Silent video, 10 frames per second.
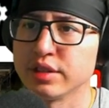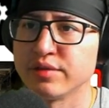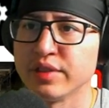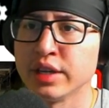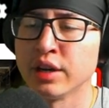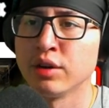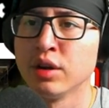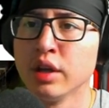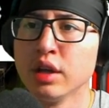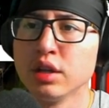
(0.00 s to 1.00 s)
video.
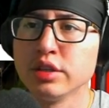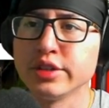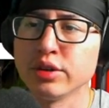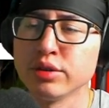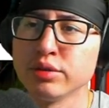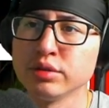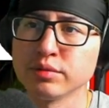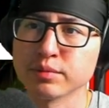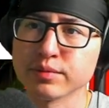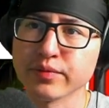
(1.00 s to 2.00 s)

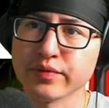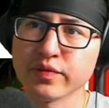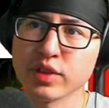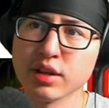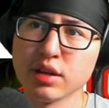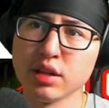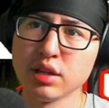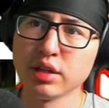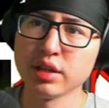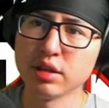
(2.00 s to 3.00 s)
So
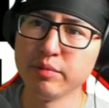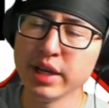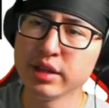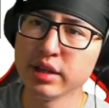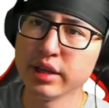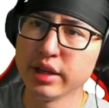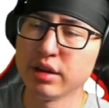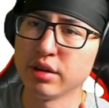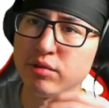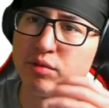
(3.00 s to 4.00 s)
the main thing
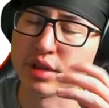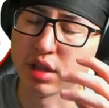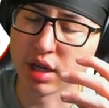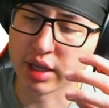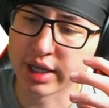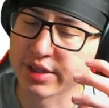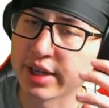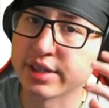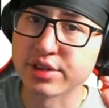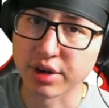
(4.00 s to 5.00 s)
here with Lilat is
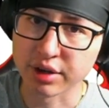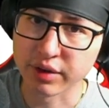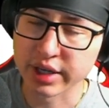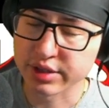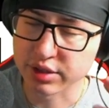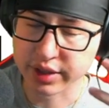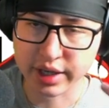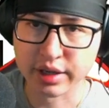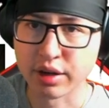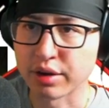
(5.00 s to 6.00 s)
that it's dark, right? So
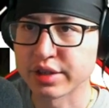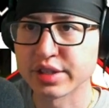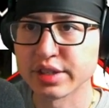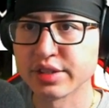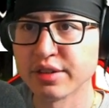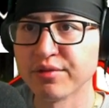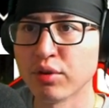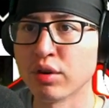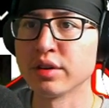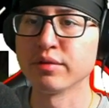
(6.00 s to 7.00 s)
again, hard to see
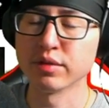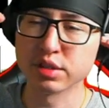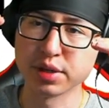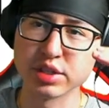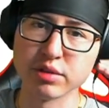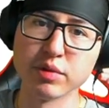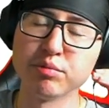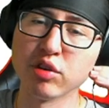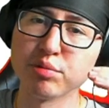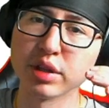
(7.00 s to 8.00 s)
C4, especially when
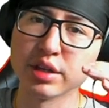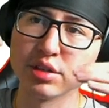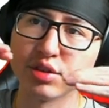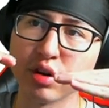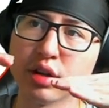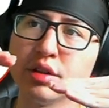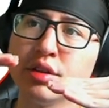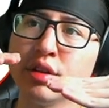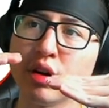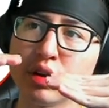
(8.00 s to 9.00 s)
both players are
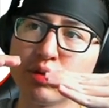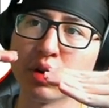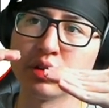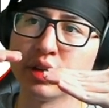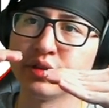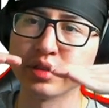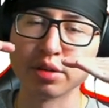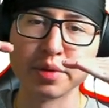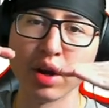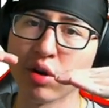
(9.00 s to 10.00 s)
on ground level. It's going
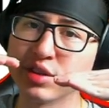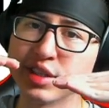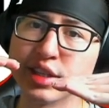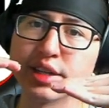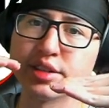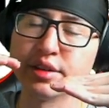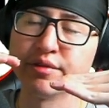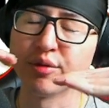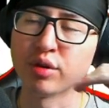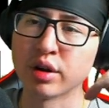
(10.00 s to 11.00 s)
to be hard to see that
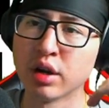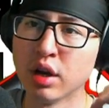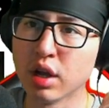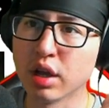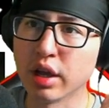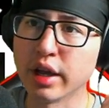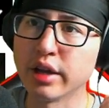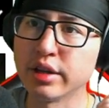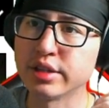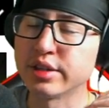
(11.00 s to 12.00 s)
C4,
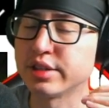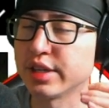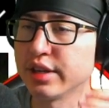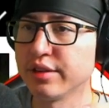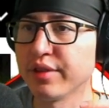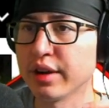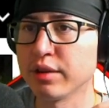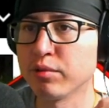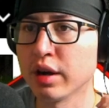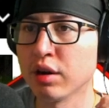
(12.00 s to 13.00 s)
and it's hidden very
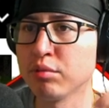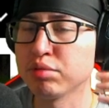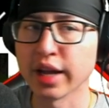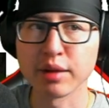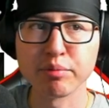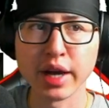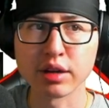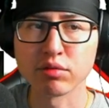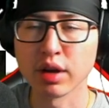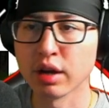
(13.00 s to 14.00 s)
well. Black
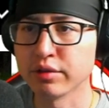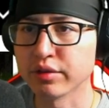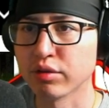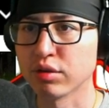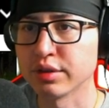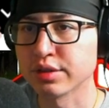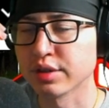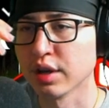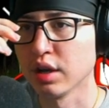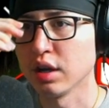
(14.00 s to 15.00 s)
background, of course.
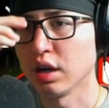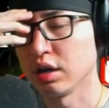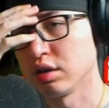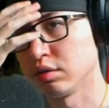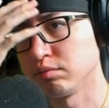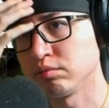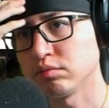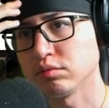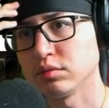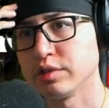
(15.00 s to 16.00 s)

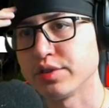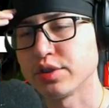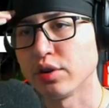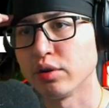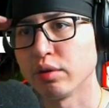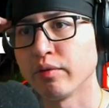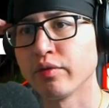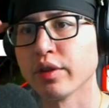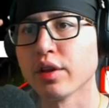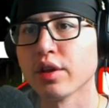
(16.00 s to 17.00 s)
So
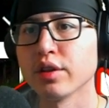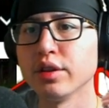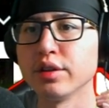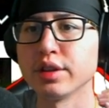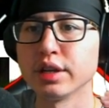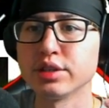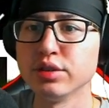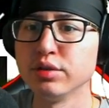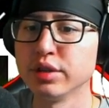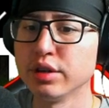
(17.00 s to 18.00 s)
another thing
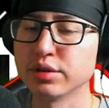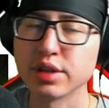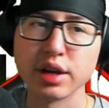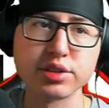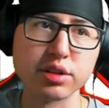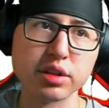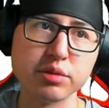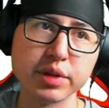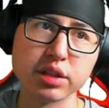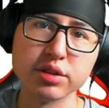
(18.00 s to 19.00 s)
too, sides are a
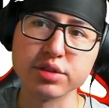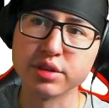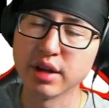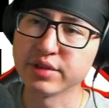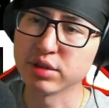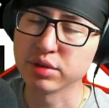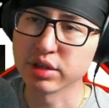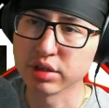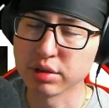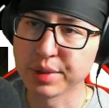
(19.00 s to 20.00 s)
little bit closer. F tilt will
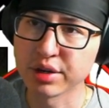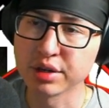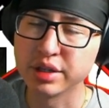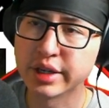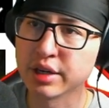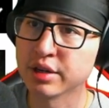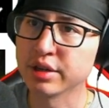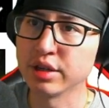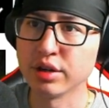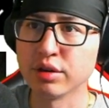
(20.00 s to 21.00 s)
kill a little bit earlier.
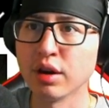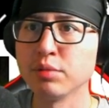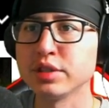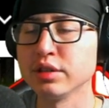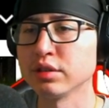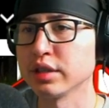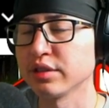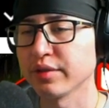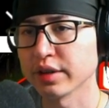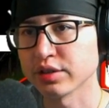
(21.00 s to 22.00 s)
Up tilt
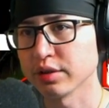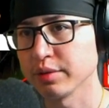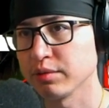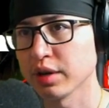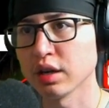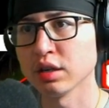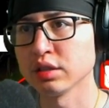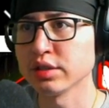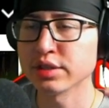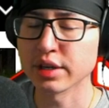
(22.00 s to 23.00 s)
kills extremely
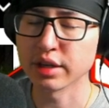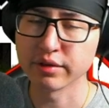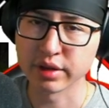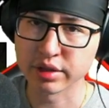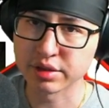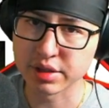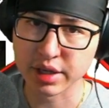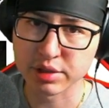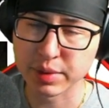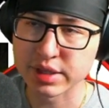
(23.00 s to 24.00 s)
well, just like every other
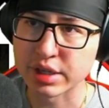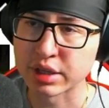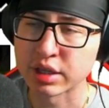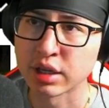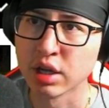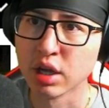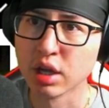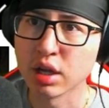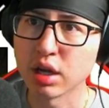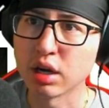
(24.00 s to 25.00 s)
stage, basically.
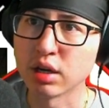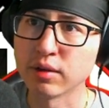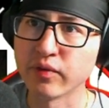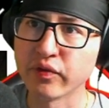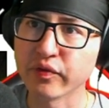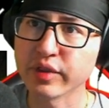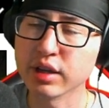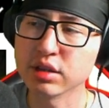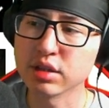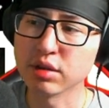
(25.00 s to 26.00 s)

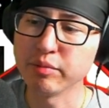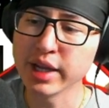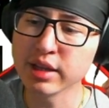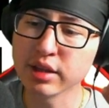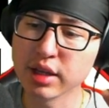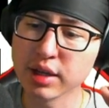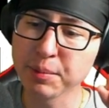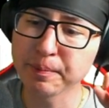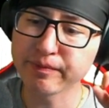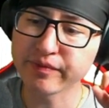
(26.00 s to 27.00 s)
The main thing